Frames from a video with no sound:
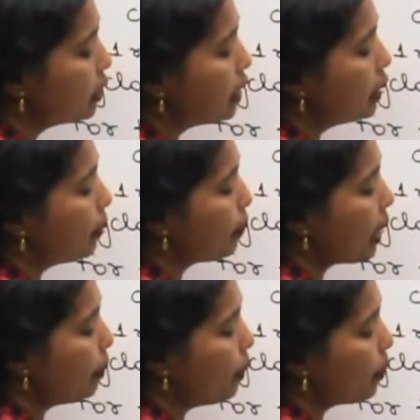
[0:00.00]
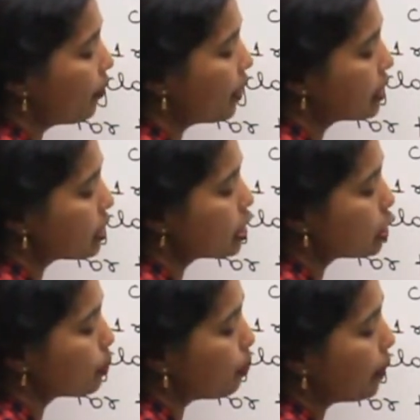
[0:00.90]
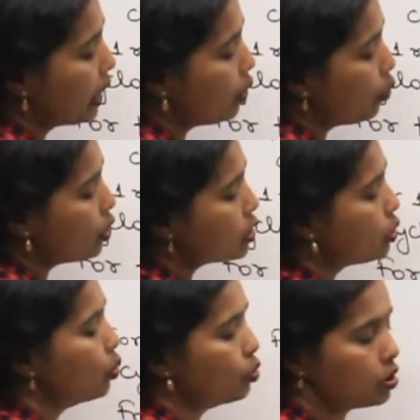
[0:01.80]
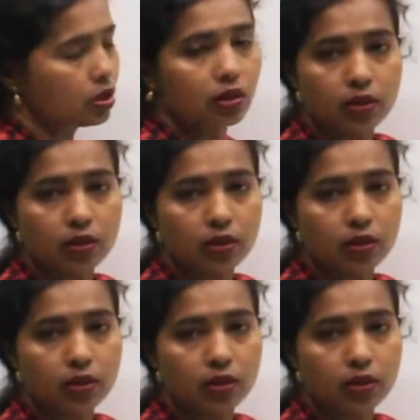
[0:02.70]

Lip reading: then the primary prefix spiro is used.